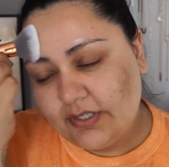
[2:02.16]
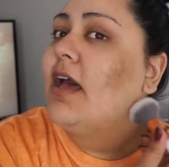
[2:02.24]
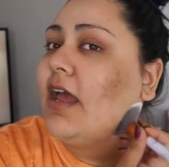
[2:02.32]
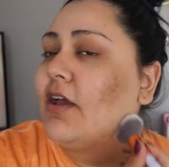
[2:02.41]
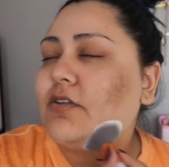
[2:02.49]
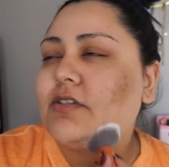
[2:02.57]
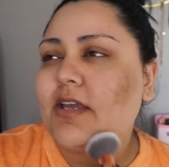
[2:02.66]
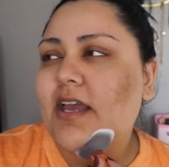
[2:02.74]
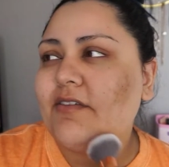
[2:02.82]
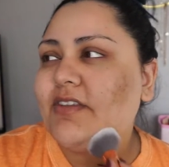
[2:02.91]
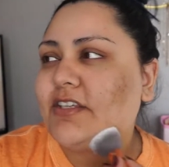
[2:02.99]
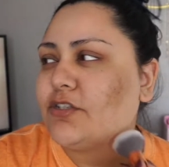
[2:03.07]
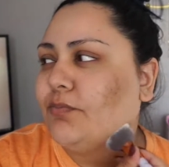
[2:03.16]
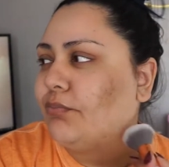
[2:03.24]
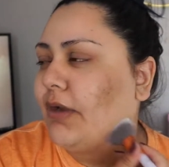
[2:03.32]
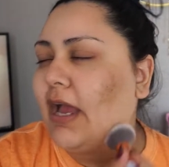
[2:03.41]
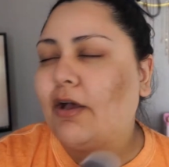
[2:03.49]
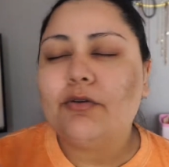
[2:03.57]
I also have this
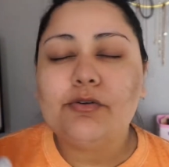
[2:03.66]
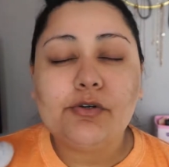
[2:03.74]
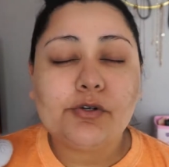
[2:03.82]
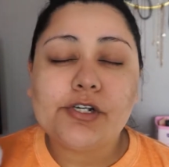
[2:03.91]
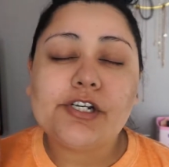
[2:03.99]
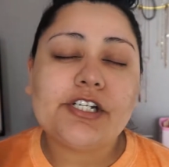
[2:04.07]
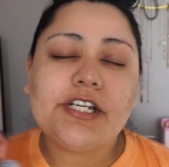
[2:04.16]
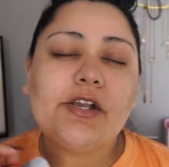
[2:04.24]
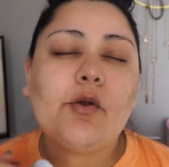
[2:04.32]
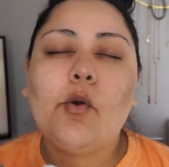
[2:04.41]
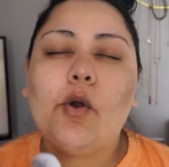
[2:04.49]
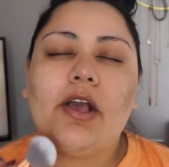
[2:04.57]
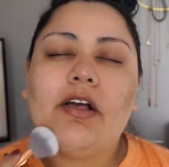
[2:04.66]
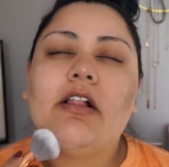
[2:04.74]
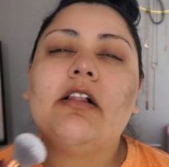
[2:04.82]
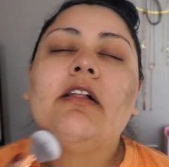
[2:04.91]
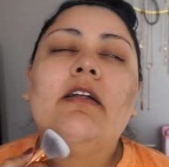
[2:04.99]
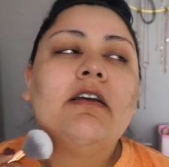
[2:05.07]
brow nourishing
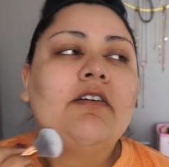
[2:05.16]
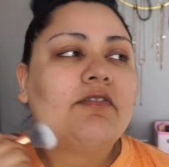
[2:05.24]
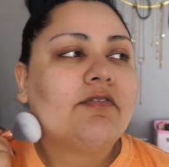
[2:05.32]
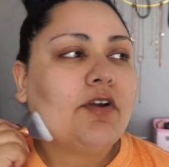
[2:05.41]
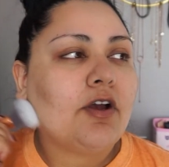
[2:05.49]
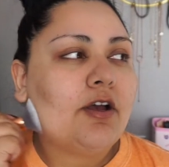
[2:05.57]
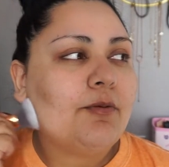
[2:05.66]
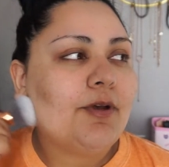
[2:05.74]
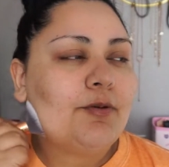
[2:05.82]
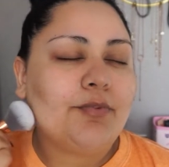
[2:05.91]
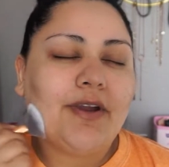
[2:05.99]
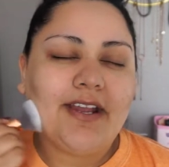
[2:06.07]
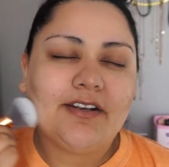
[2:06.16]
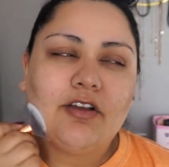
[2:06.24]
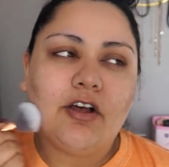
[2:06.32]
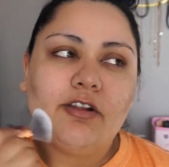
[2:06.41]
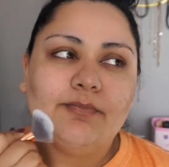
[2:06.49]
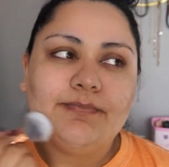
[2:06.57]
oil from a brand
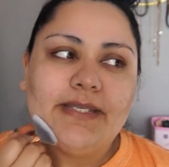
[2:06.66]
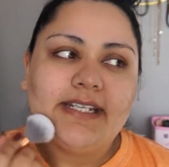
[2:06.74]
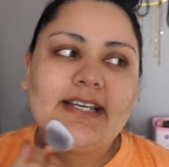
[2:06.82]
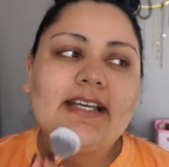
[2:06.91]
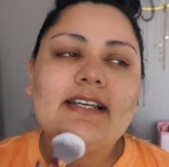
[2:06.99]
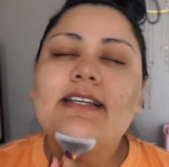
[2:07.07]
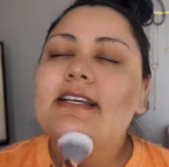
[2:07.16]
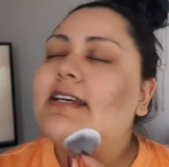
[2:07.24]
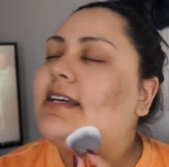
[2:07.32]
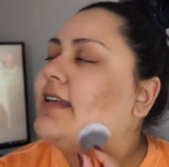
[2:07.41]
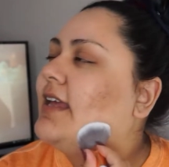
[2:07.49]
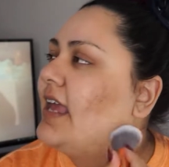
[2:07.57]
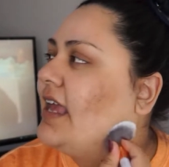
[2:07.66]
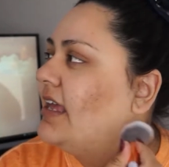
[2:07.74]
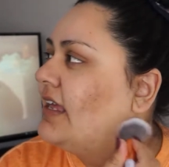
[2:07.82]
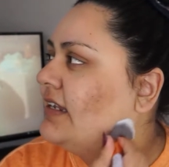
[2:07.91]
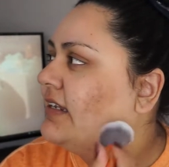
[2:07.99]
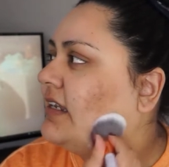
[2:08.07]
called Mina
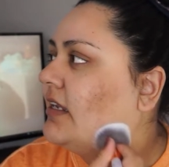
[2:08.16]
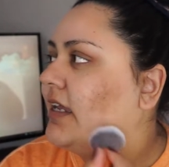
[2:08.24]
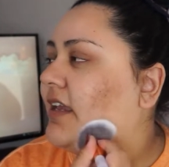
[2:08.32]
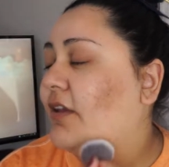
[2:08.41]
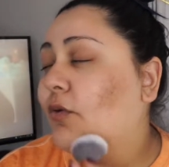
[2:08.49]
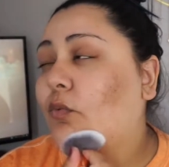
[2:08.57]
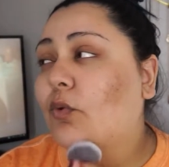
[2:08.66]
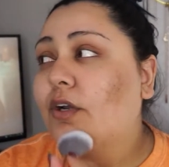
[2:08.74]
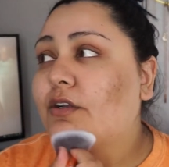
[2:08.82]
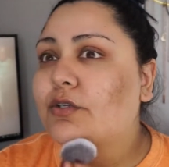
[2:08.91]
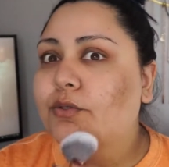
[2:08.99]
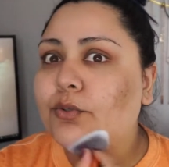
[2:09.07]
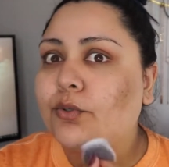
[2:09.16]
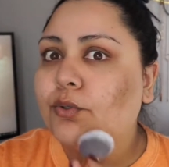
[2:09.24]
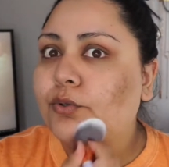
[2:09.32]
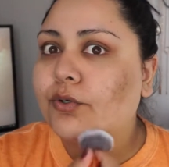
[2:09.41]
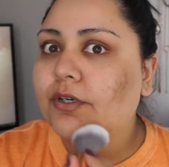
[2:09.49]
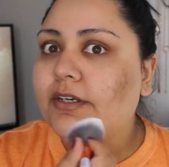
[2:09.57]
and it works
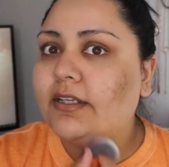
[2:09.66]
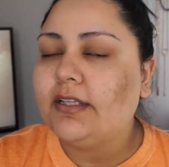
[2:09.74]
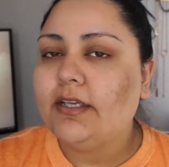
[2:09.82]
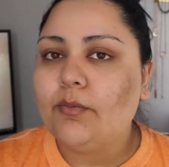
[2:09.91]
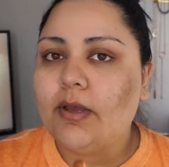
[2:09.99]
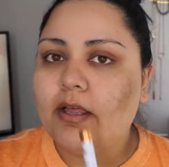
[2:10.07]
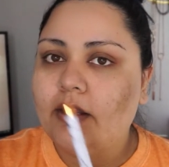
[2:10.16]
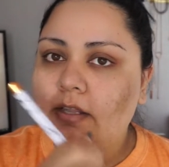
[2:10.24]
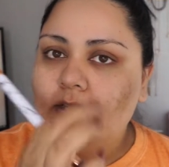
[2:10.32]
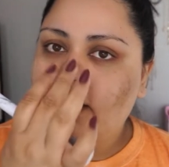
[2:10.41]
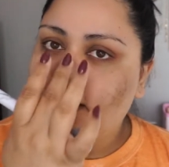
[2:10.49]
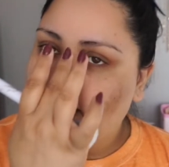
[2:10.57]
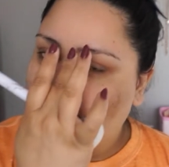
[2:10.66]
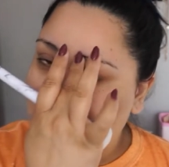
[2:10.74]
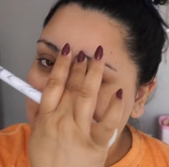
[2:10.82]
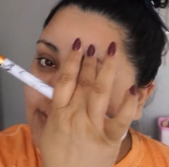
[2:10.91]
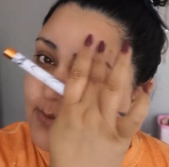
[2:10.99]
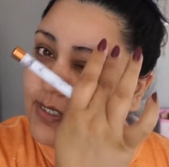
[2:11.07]
really well. Like
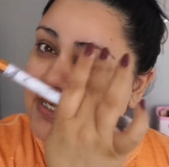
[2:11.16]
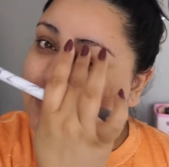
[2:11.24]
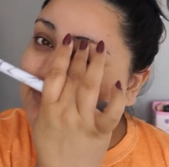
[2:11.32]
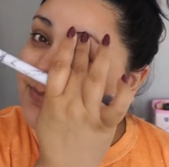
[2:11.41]
this one,